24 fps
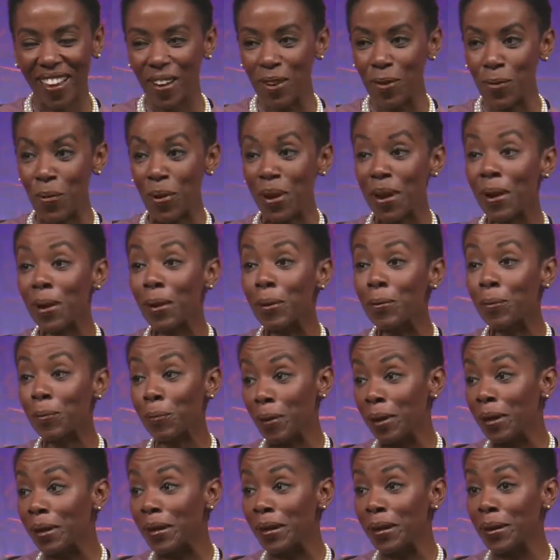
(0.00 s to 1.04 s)
We are
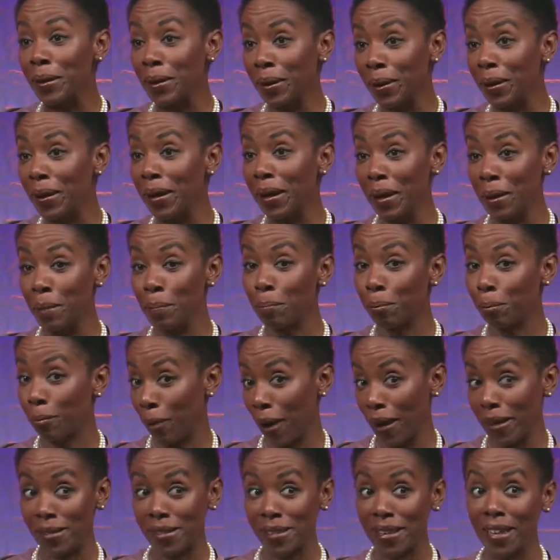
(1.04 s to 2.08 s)
really good at
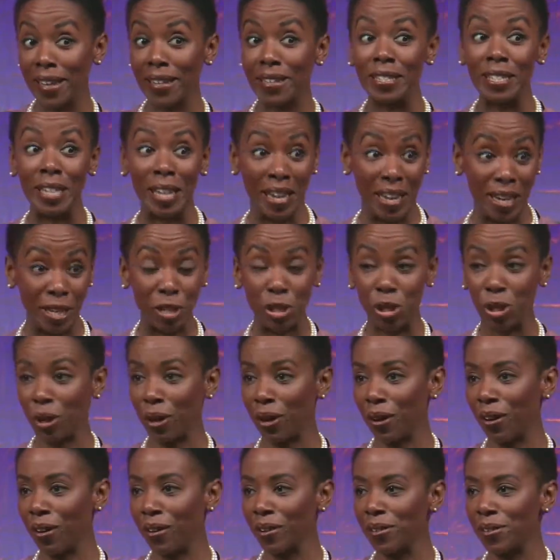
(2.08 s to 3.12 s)
impressing
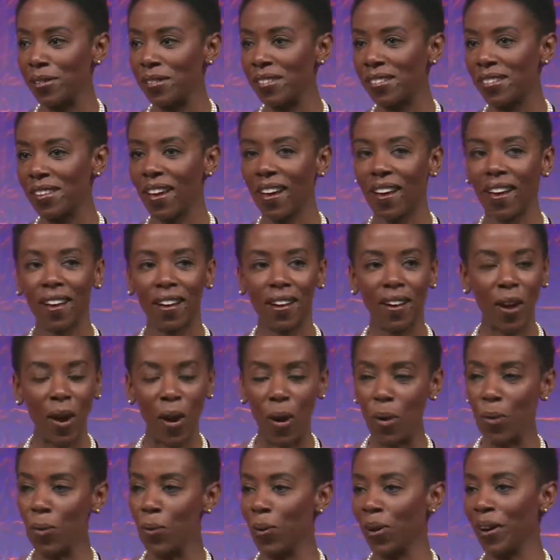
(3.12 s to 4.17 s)
teachers,
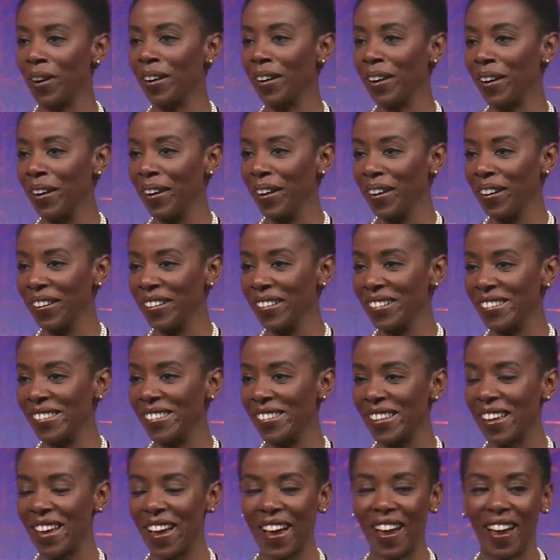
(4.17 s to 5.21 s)

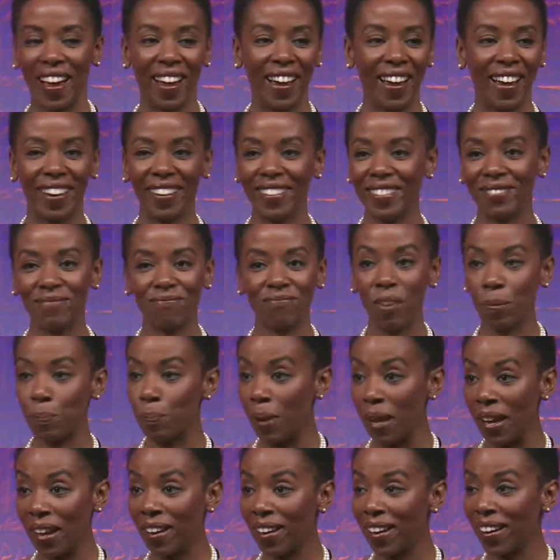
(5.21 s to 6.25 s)
coworkers,
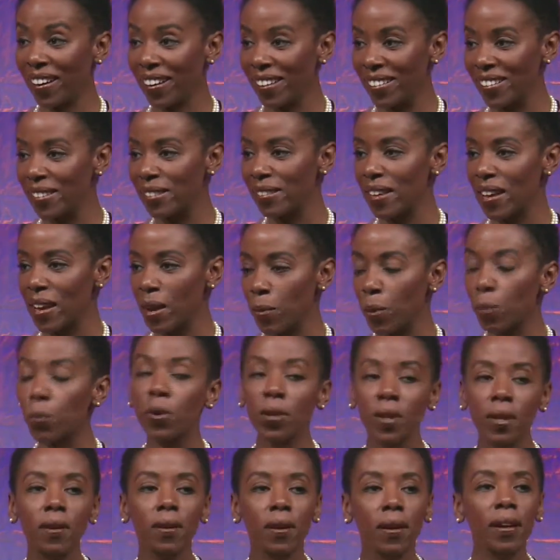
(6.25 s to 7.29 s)
peers. We're
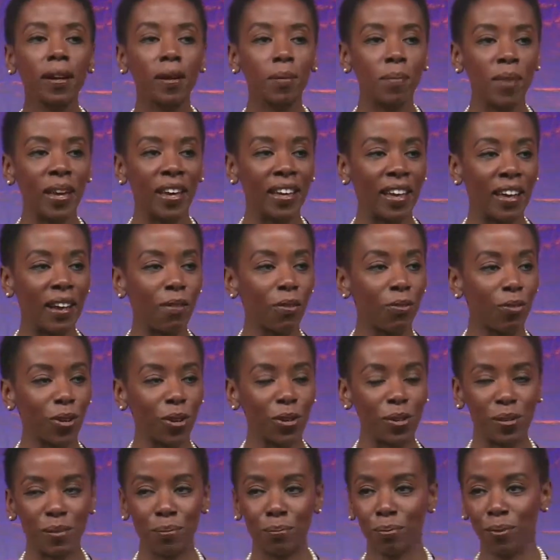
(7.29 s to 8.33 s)
really good at making
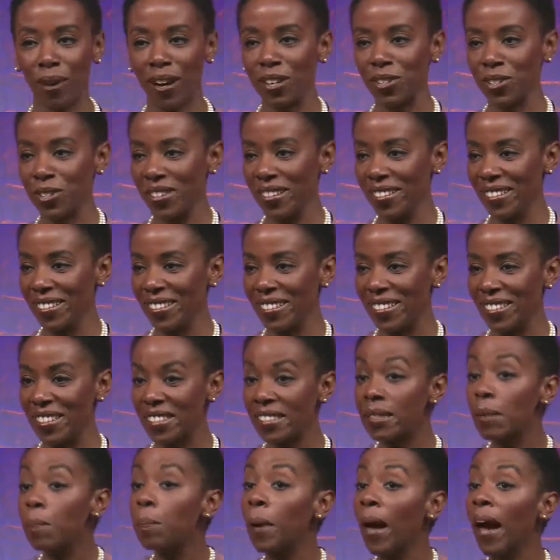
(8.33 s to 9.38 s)
first impressions. This
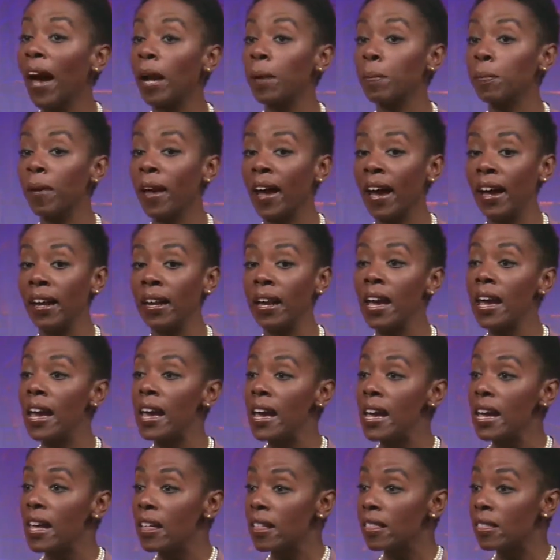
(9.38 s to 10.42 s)
is a bad plan.
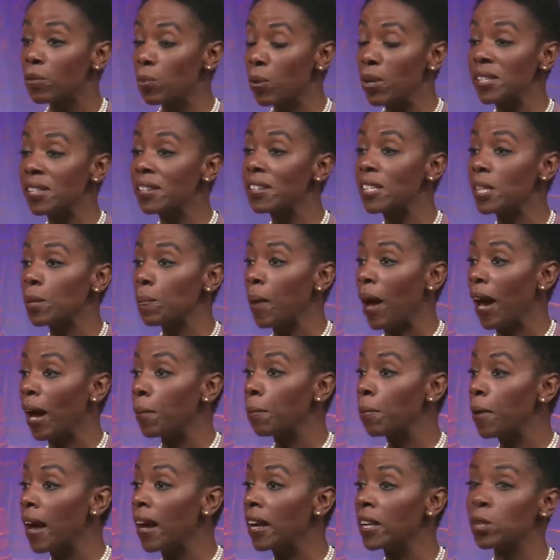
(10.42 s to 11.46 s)
The reason it's a bad
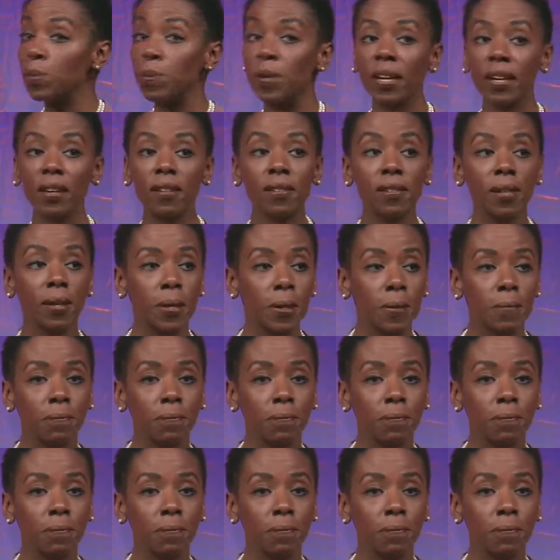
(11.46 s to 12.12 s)
plan is because